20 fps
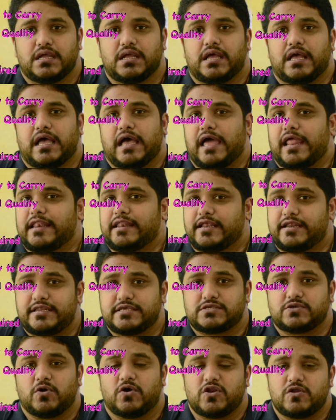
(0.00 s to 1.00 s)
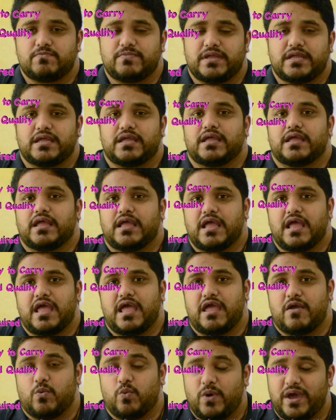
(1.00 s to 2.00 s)
And it is going to be
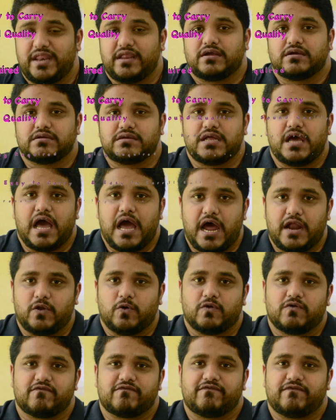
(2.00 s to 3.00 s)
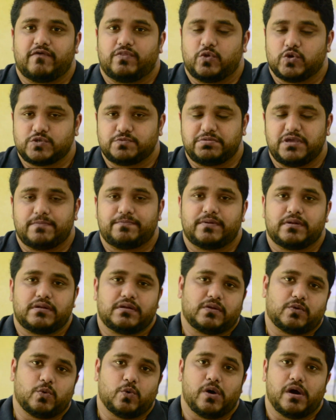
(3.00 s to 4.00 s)
a very good add-on for those people
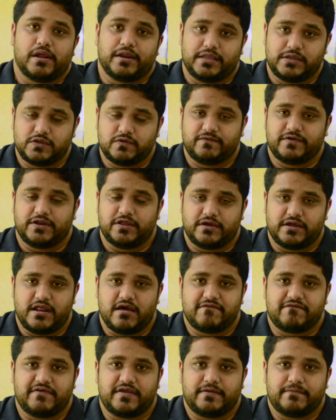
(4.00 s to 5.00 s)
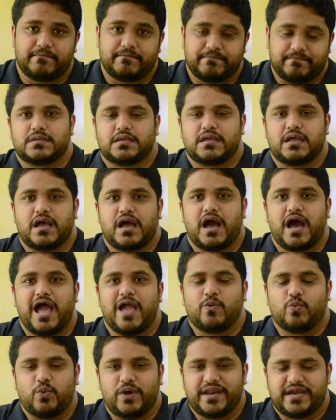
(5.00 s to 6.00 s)
who are into videography. I
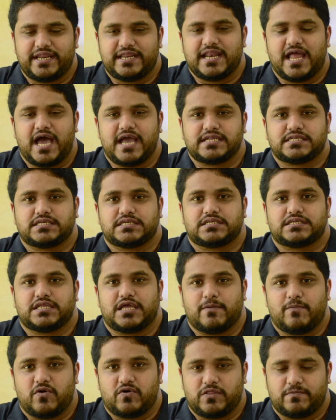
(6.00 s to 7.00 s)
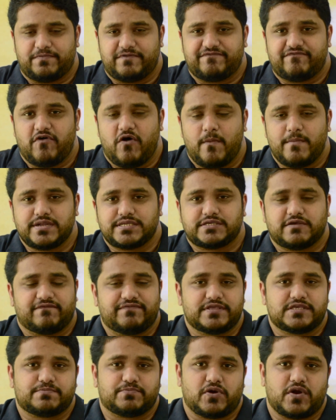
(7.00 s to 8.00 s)
am very delighted about the performance of
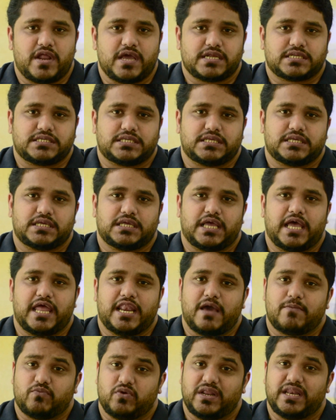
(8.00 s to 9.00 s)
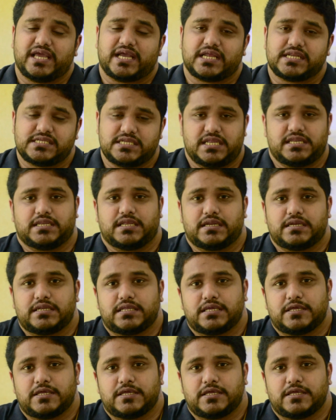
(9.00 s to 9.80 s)
this product and I'm really contented.